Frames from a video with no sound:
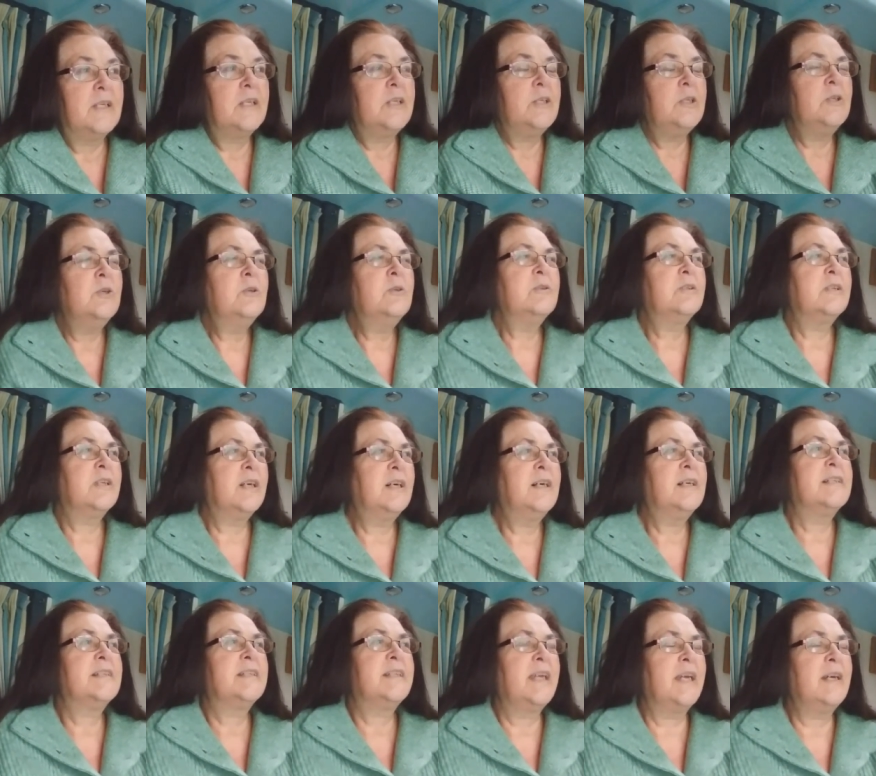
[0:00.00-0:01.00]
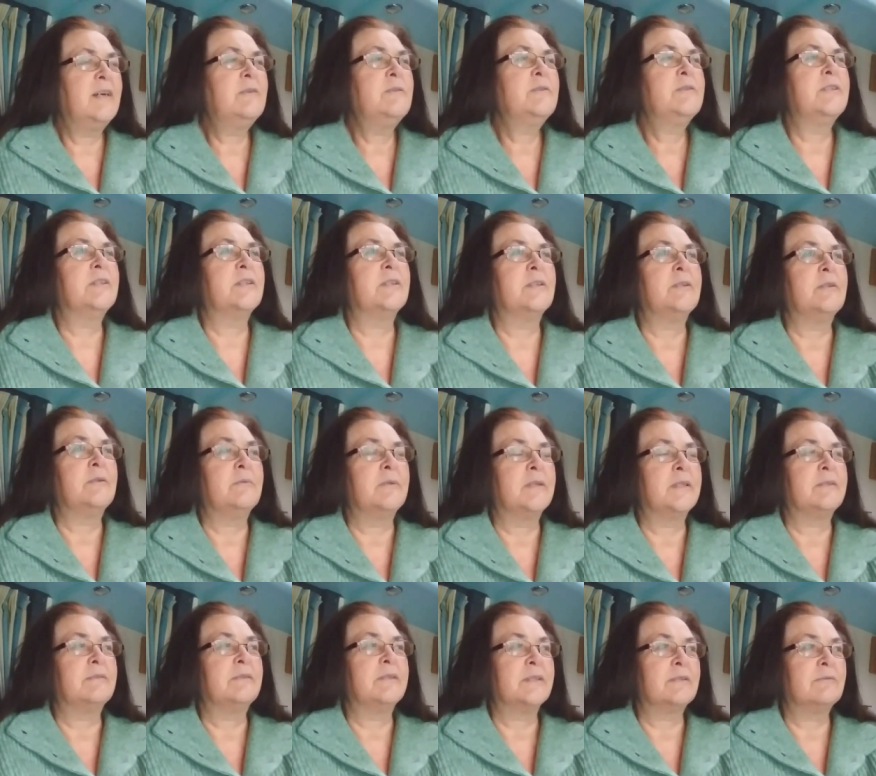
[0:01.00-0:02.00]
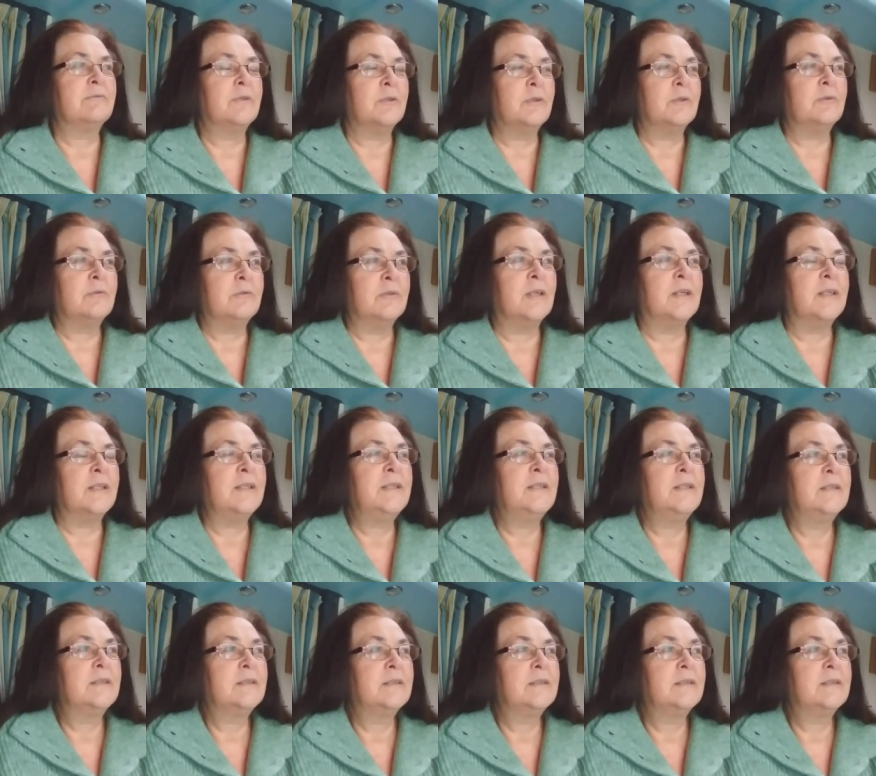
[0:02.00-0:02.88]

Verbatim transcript: your gut tells you whether it's wrong or right.